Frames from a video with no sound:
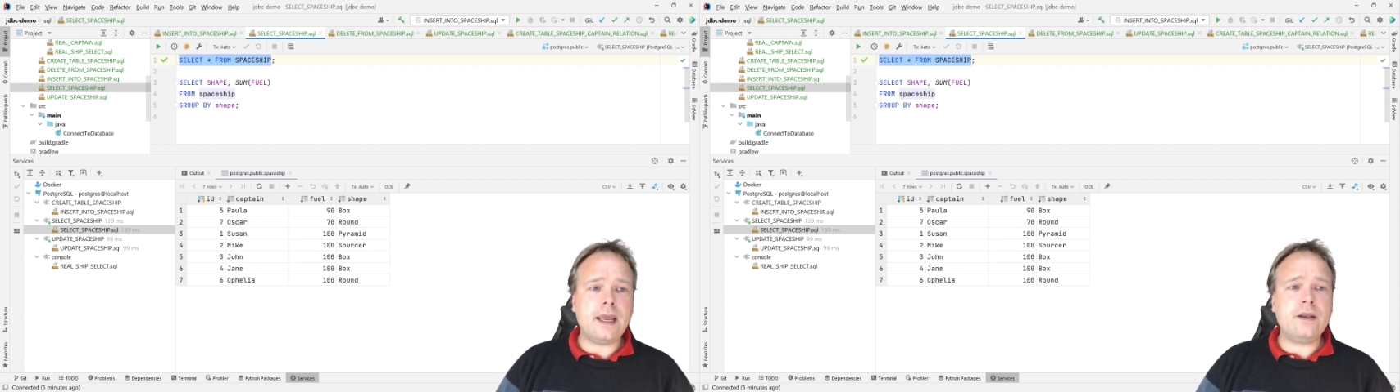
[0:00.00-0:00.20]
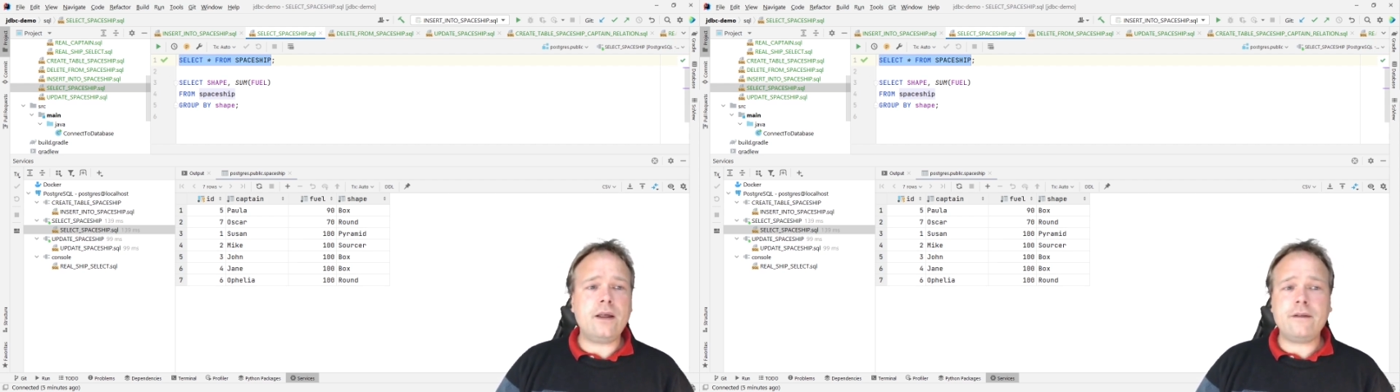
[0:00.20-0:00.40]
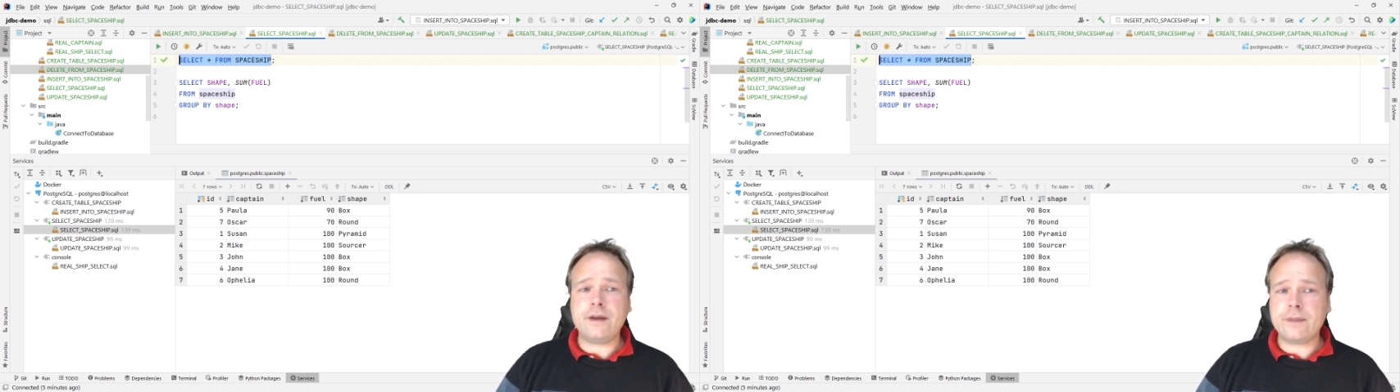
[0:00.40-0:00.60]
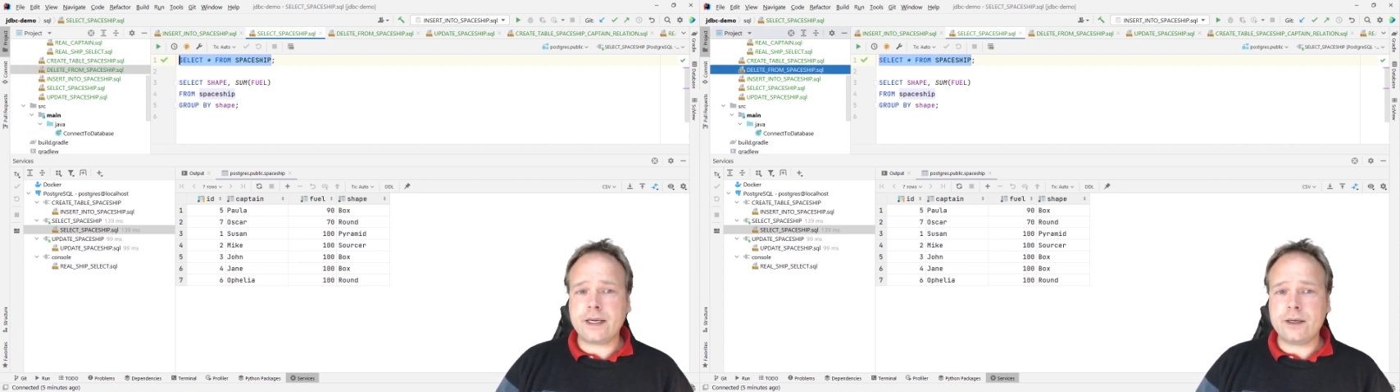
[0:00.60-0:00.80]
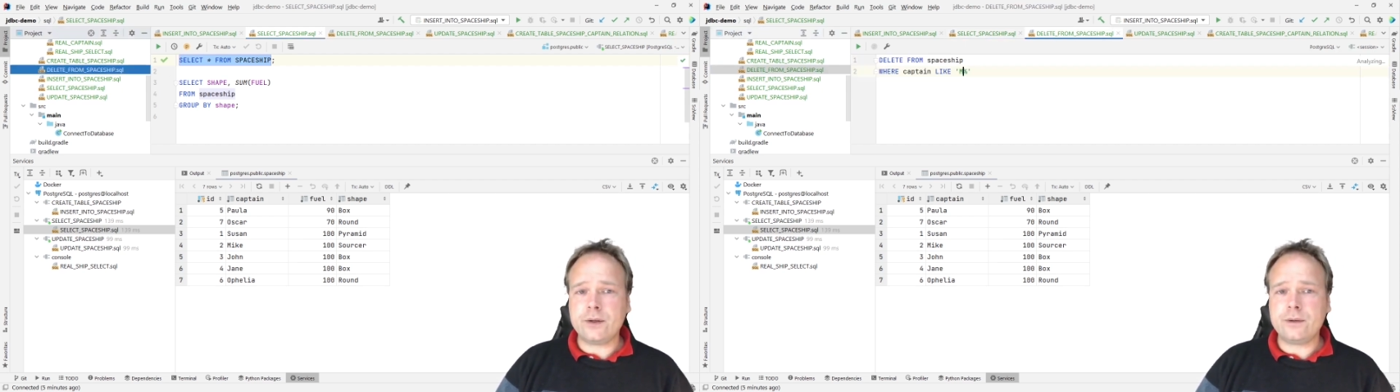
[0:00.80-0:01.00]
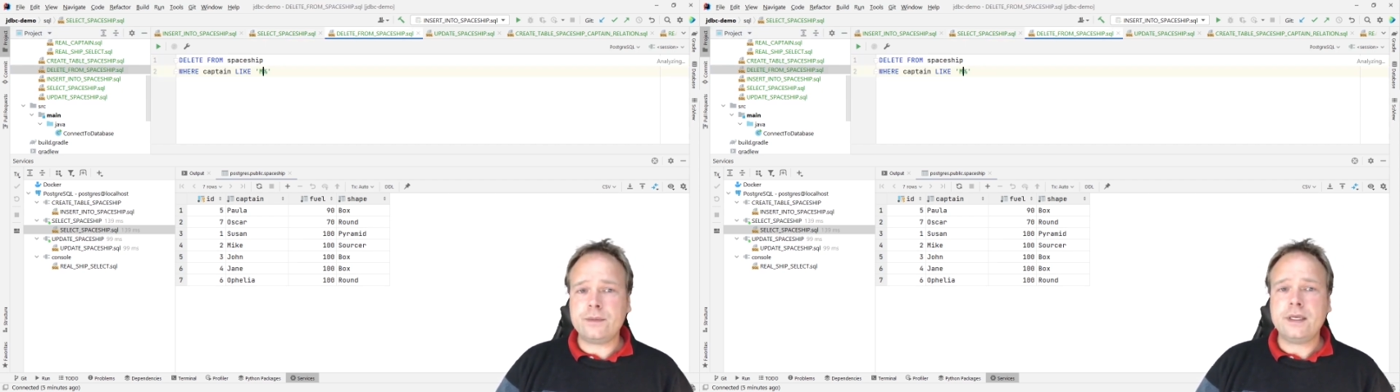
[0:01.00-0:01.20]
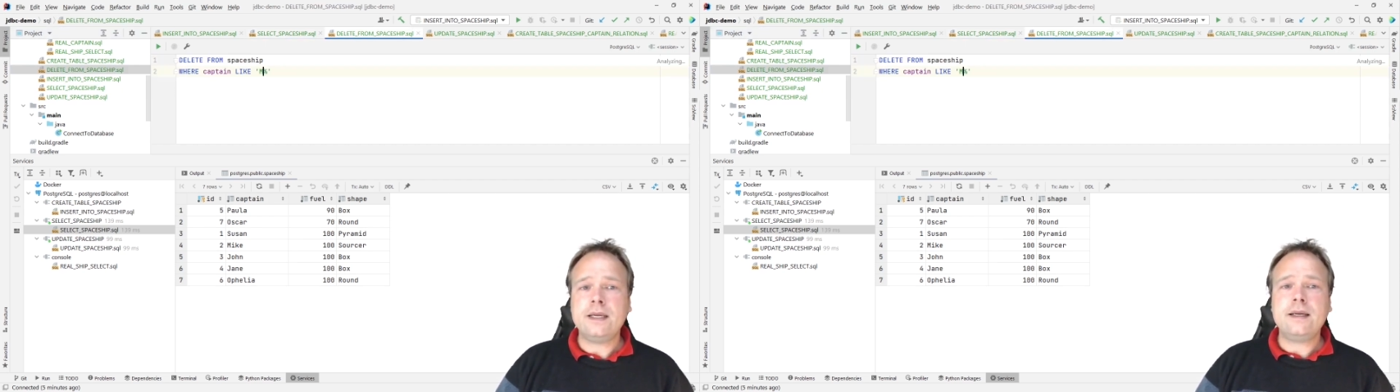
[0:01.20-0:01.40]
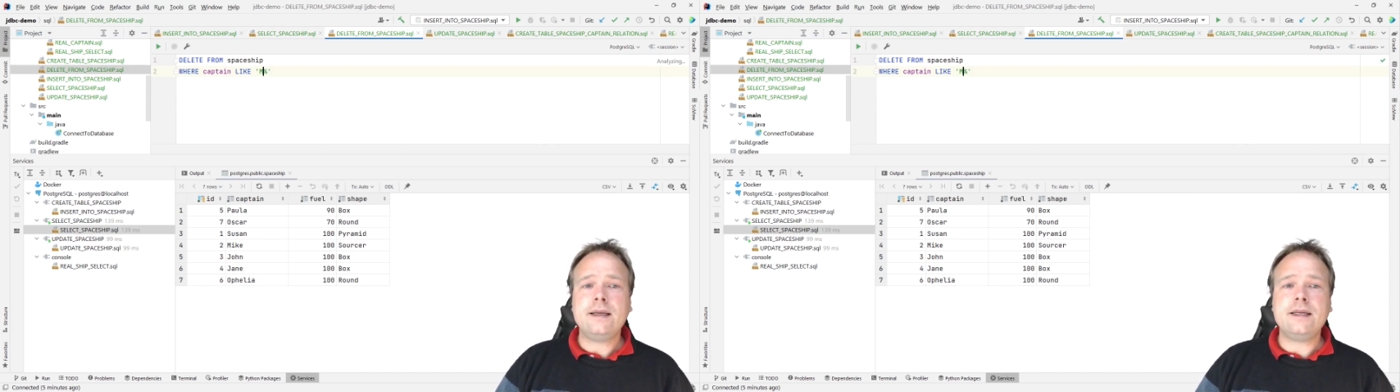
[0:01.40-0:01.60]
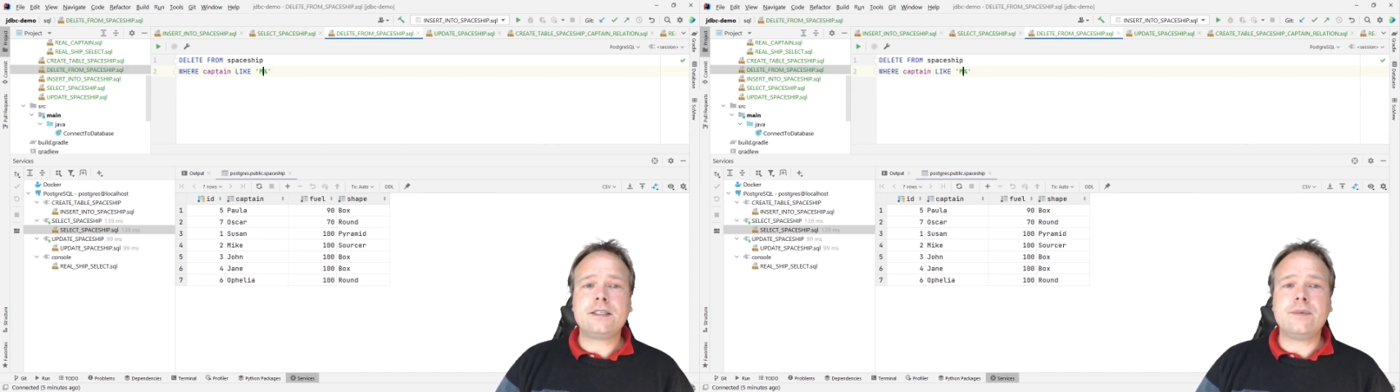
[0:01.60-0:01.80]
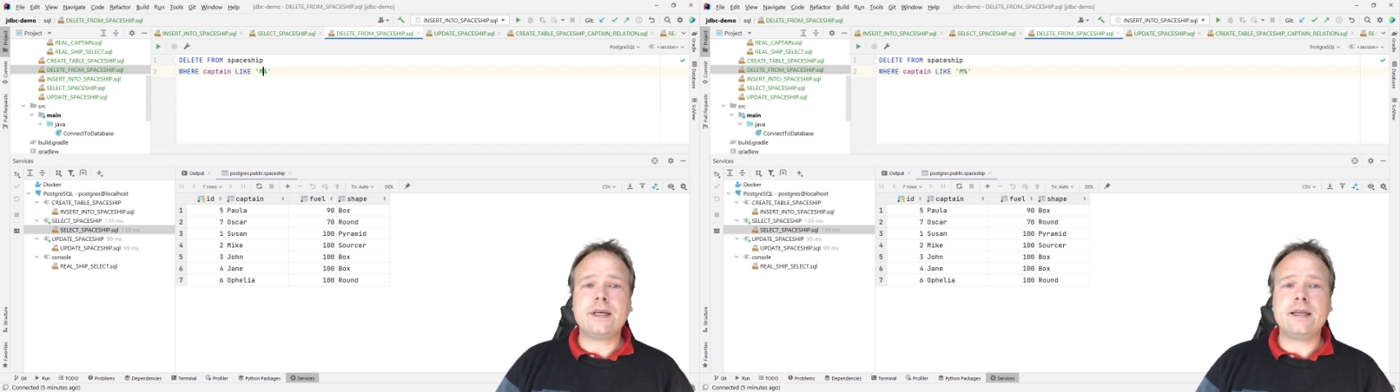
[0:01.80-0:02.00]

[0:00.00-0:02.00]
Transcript: Another thing we can do is that we